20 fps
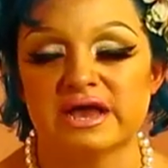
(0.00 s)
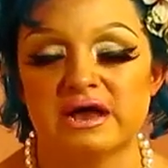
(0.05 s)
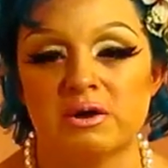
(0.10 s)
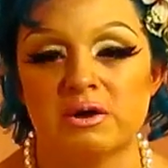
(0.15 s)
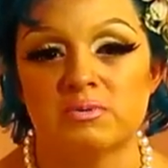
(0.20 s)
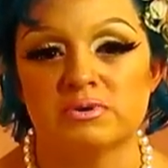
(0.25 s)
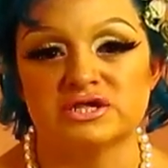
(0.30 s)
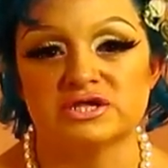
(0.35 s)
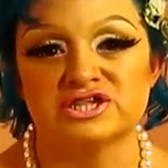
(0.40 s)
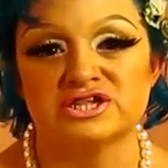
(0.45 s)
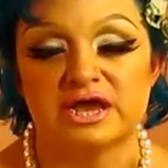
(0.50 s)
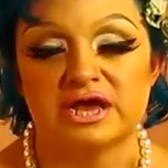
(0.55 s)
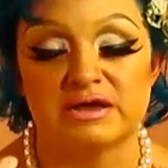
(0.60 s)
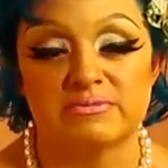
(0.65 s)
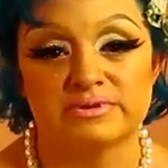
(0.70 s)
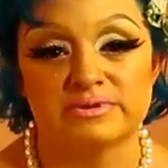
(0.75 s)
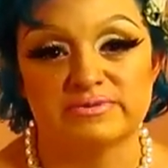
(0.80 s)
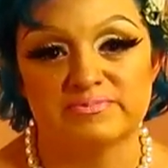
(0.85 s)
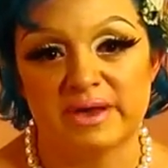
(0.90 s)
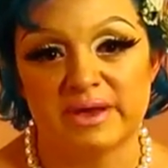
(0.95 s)
how much
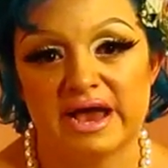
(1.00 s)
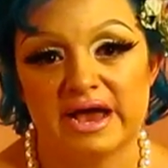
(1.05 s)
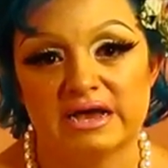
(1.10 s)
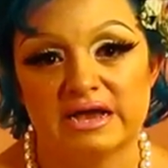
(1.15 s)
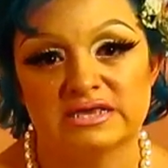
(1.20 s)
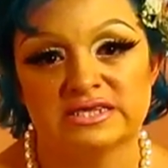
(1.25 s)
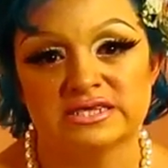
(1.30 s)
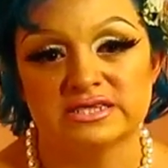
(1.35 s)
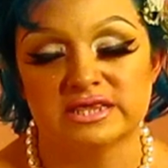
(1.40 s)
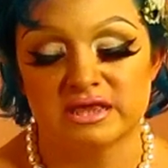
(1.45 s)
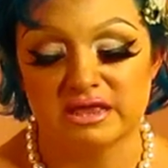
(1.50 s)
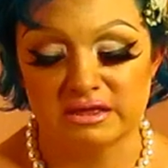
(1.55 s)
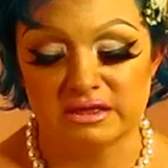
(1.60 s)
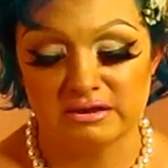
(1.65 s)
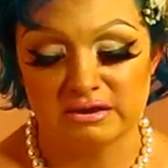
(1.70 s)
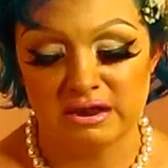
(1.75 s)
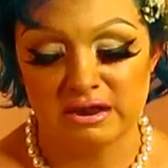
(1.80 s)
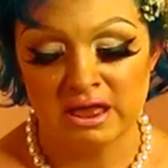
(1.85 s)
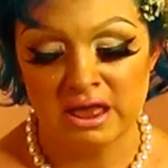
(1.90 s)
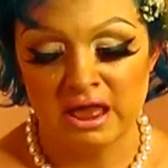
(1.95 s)
time has passed and